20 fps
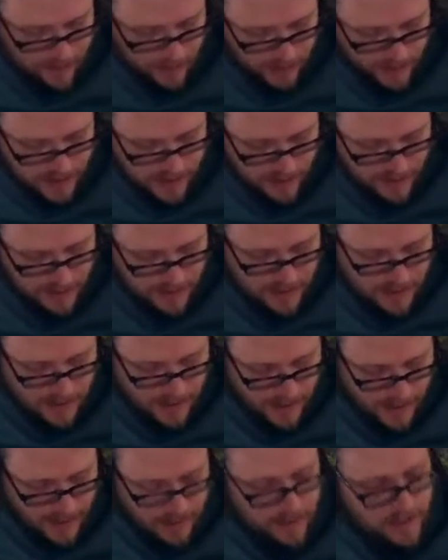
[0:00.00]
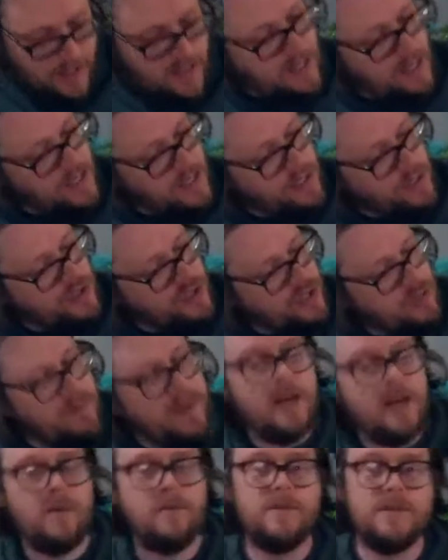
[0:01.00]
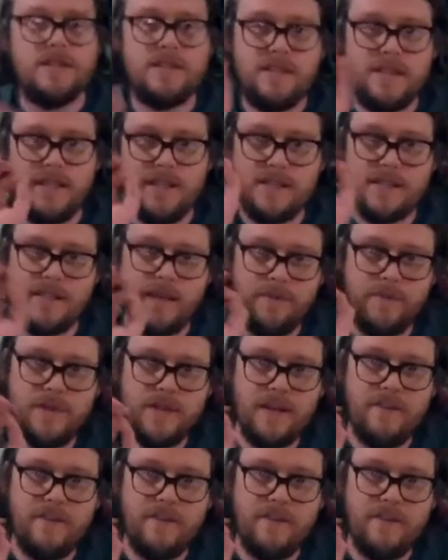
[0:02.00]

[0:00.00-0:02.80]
is on the slide. You should be able to see something